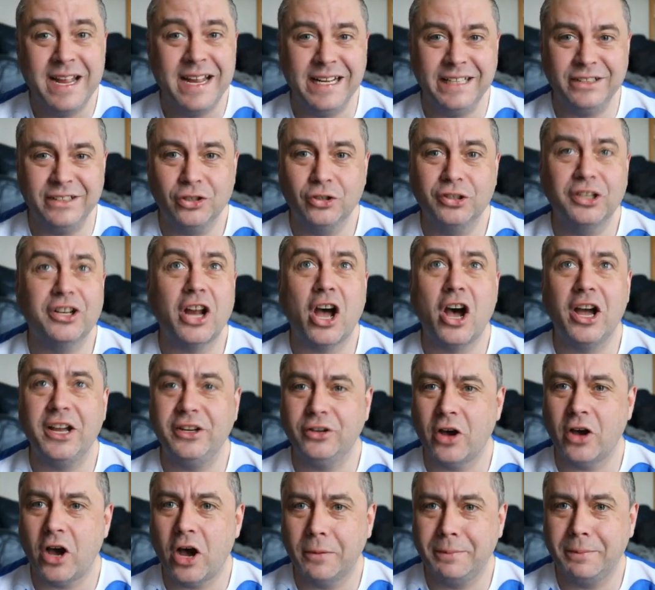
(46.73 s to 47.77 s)
It's called an
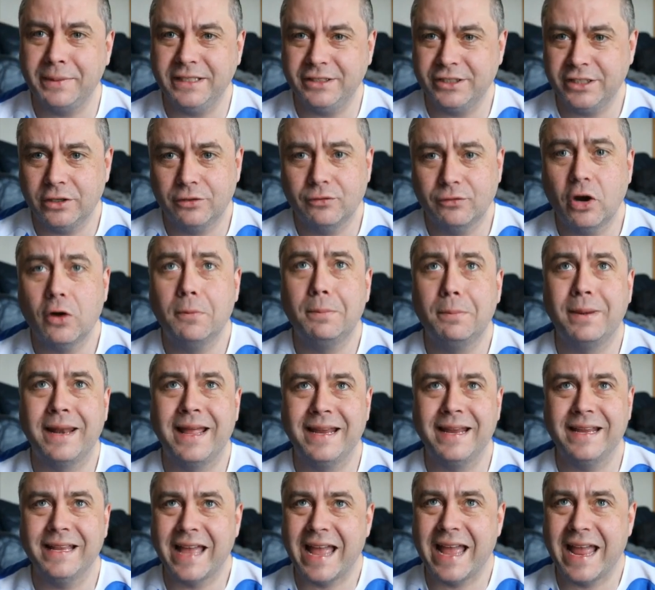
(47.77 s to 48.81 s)
idle RPG or
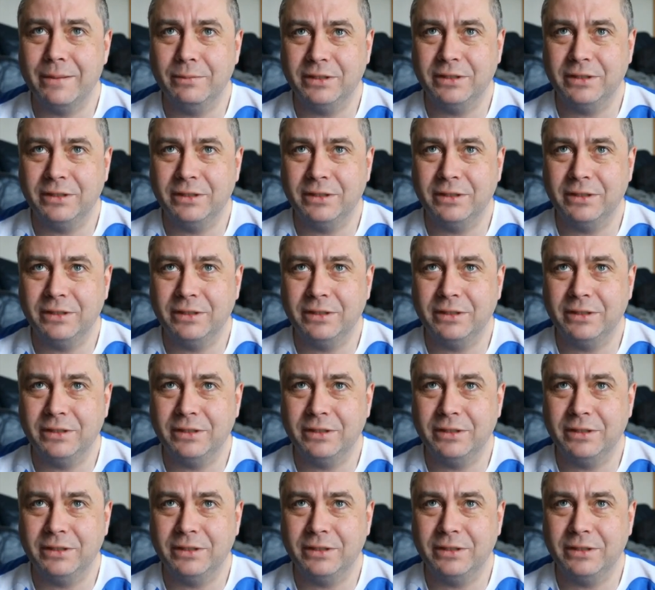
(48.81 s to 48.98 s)
role-playing game,